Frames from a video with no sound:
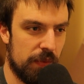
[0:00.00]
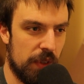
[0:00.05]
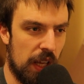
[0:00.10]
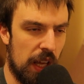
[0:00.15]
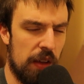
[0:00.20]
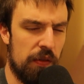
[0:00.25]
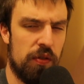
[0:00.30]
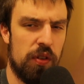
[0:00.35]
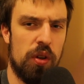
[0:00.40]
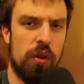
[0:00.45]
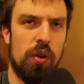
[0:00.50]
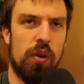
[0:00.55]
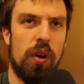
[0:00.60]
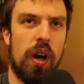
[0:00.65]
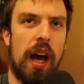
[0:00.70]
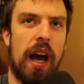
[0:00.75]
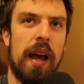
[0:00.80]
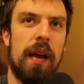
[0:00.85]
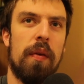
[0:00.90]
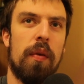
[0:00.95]

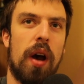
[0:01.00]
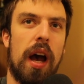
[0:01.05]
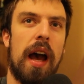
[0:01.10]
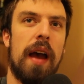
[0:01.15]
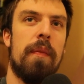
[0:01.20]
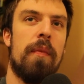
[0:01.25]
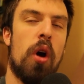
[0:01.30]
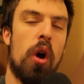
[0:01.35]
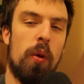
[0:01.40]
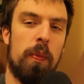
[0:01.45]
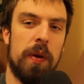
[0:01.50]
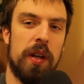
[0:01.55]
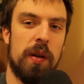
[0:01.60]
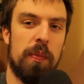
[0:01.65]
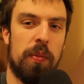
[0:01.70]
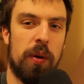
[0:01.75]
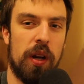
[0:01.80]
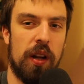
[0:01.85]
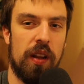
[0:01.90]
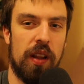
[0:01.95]
hoping to
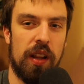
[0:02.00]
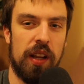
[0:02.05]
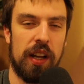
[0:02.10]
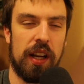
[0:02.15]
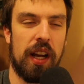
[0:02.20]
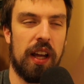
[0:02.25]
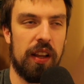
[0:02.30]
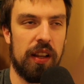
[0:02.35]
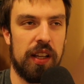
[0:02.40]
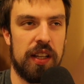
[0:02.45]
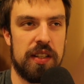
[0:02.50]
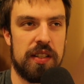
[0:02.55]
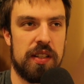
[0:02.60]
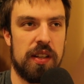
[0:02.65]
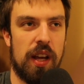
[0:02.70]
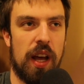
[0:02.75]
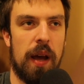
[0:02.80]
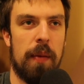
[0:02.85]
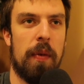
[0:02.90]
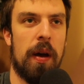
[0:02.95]
put at least
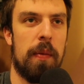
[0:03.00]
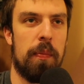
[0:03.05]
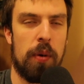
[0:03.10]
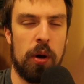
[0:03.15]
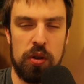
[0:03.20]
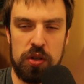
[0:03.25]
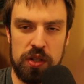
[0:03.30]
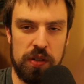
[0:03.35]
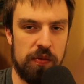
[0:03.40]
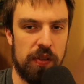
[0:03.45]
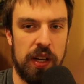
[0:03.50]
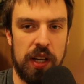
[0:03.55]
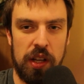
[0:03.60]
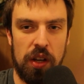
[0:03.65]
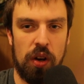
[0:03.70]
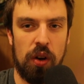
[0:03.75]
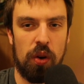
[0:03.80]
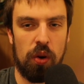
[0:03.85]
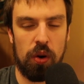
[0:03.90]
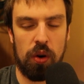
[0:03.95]
I might post a
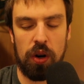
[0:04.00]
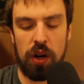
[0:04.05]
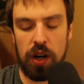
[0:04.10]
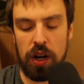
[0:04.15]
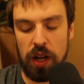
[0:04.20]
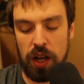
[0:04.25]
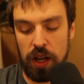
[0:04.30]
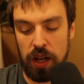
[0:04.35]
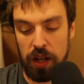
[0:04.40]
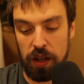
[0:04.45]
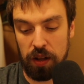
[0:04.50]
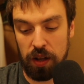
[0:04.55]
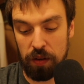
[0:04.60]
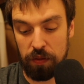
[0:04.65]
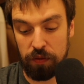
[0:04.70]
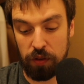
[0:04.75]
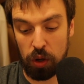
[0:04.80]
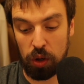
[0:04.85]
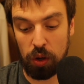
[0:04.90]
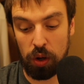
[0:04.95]
video or a
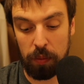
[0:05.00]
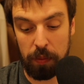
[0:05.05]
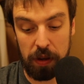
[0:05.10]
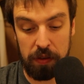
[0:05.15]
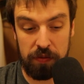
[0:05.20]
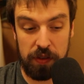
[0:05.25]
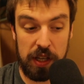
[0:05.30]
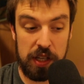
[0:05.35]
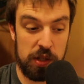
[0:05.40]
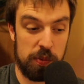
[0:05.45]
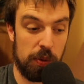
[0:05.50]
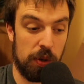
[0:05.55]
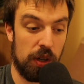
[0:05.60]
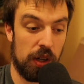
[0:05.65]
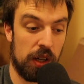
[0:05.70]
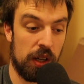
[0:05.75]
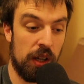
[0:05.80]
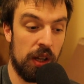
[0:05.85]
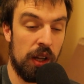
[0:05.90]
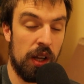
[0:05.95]
photo on my
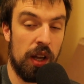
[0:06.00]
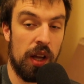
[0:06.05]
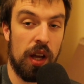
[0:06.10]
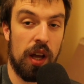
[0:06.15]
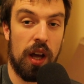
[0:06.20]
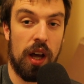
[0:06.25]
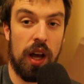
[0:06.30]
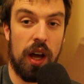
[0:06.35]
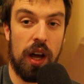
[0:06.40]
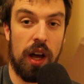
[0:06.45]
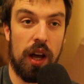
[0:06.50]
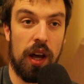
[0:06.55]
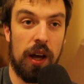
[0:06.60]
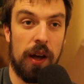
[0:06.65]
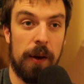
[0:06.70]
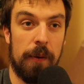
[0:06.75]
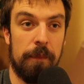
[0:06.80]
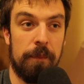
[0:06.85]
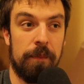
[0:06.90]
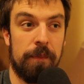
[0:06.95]
Facebook
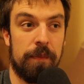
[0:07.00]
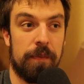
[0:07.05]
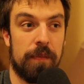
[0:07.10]
or